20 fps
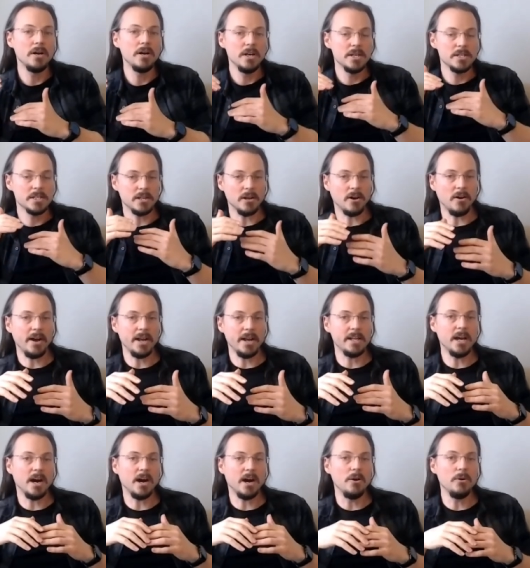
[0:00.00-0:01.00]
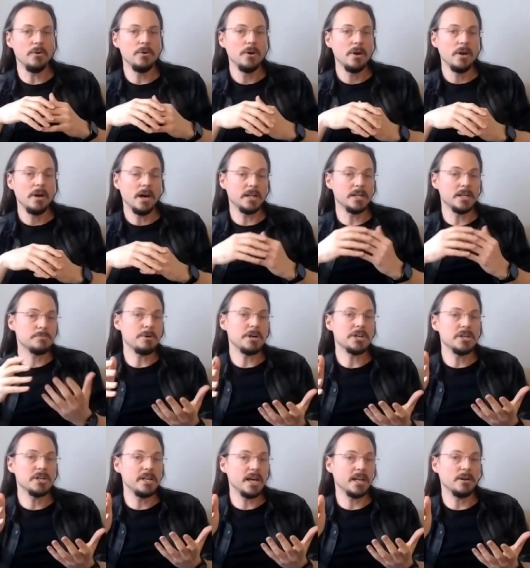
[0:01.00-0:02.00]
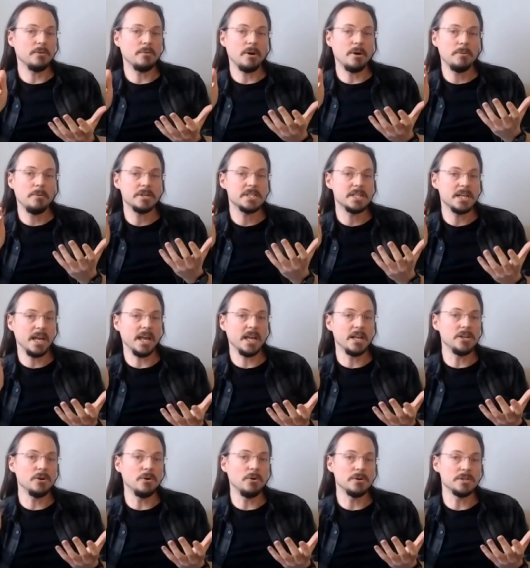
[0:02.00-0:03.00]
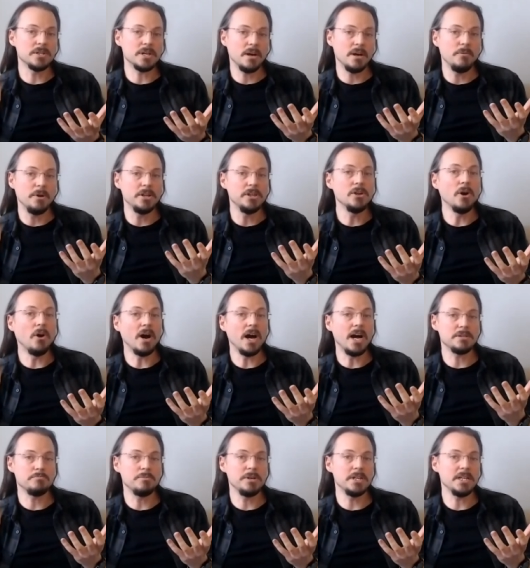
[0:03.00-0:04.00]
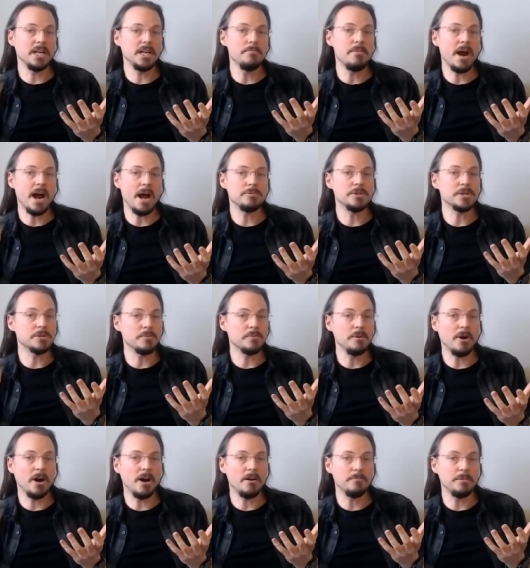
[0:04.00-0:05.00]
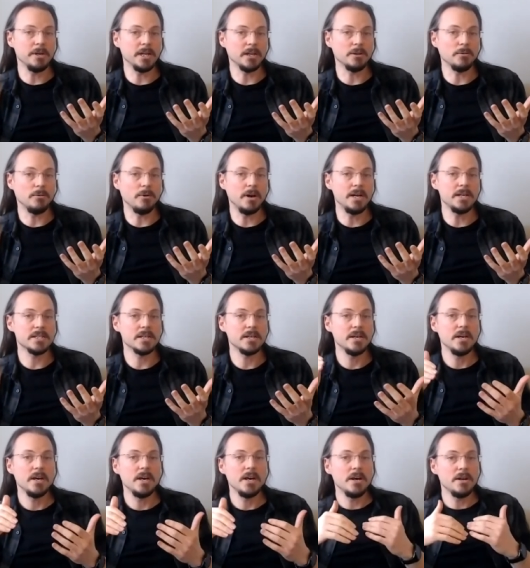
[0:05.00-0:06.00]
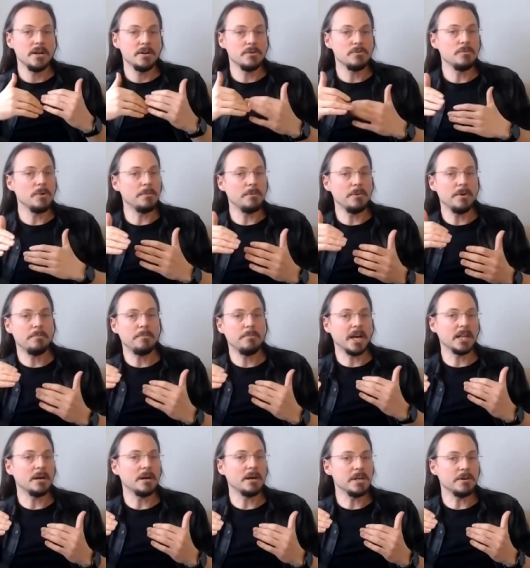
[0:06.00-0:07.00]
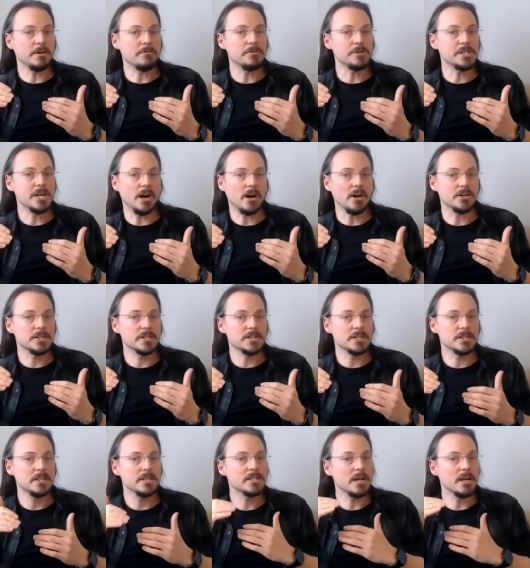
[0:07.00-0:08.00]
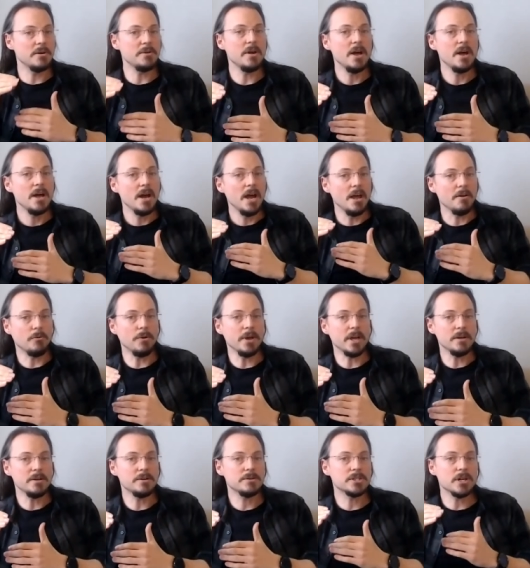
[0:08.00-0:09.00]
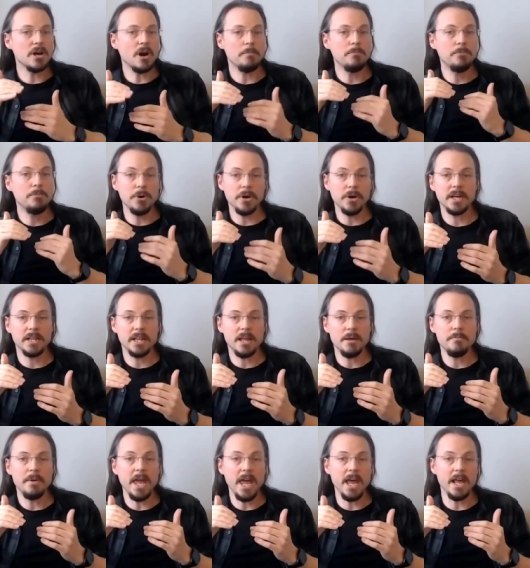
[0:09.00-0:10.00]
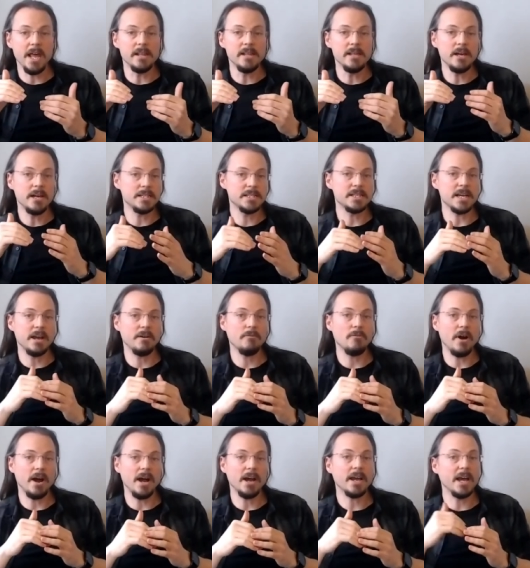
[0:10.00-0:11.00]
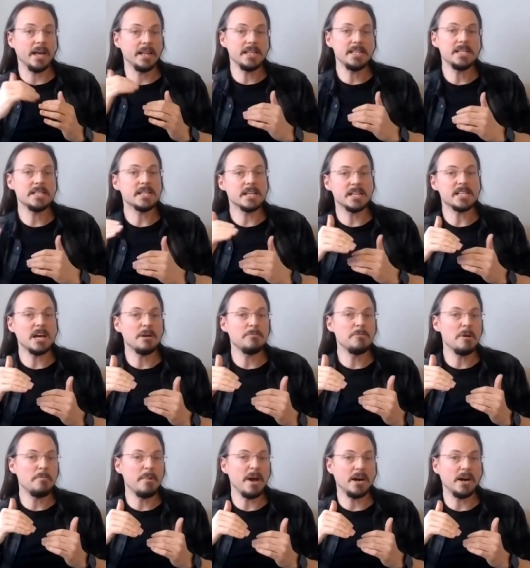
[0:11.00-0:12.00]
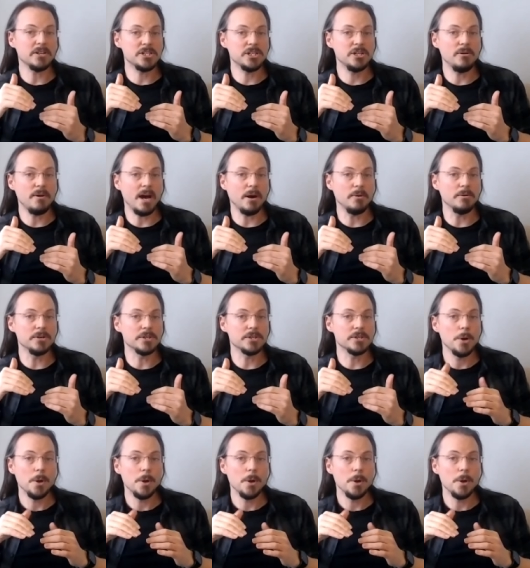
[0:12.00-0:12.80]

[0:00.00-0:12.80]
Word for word: so that I know, and especially now that while we're sitting indoors and we're not as busy perhaps as we might have been otherwise, we're picking up different tasks. So if we can start booking them in and saying, right, okay, this is going to take me about 2 hours,